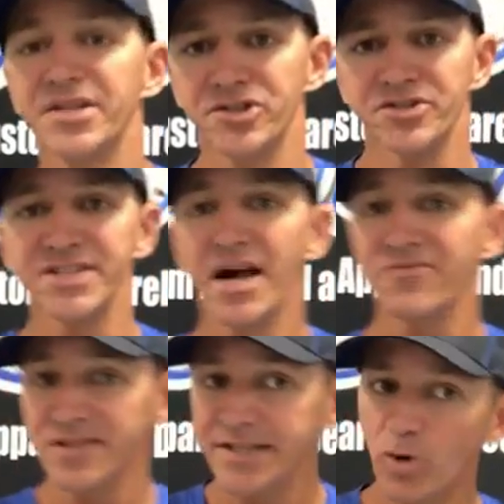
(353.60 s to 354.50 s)
then you're
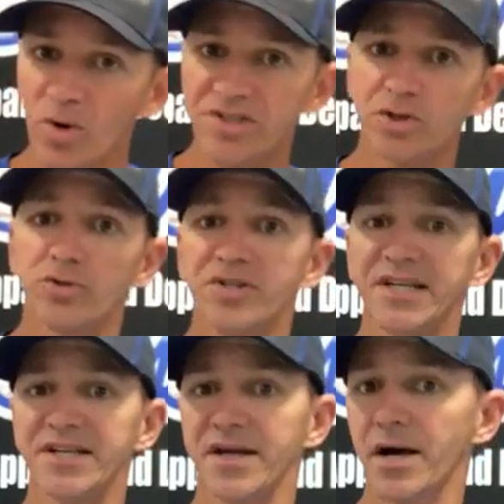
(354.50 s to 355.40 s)
definitely going to
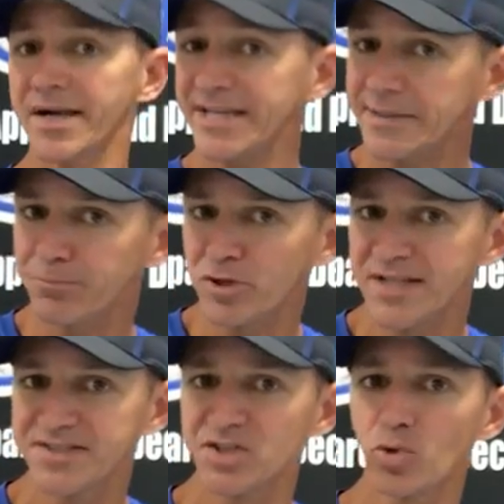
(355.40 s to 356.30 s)
need a heat
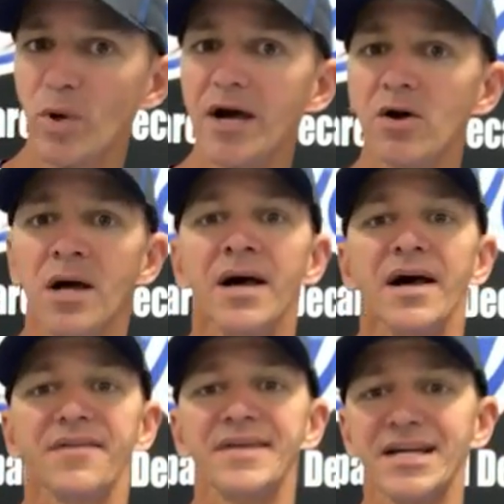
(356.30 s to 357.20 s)
press as well,
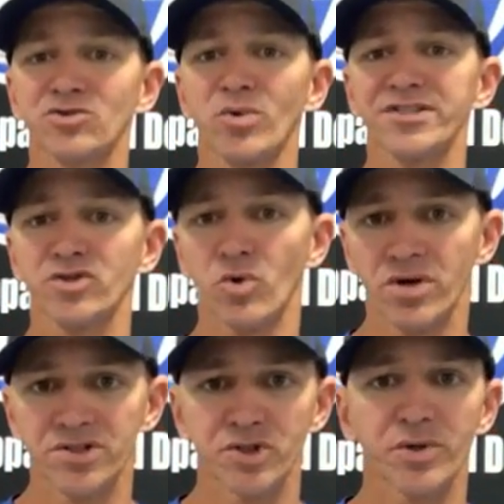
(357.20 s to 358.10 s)
and that's what's
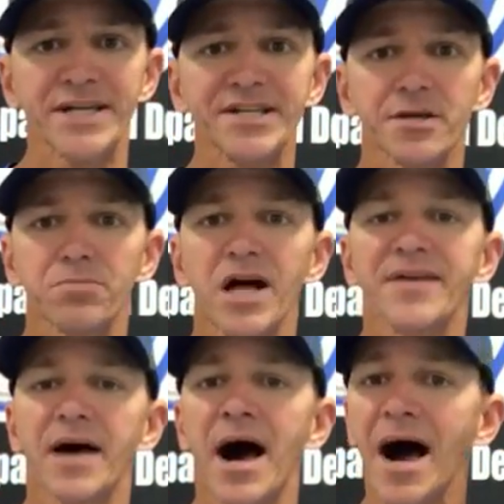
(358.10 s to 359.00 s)
going to heat apply
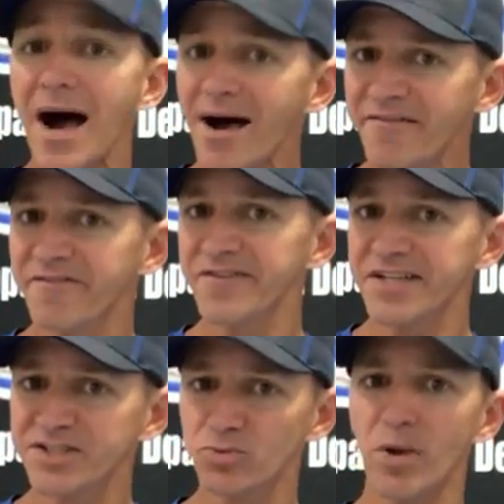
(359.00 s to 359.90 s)
the hot fix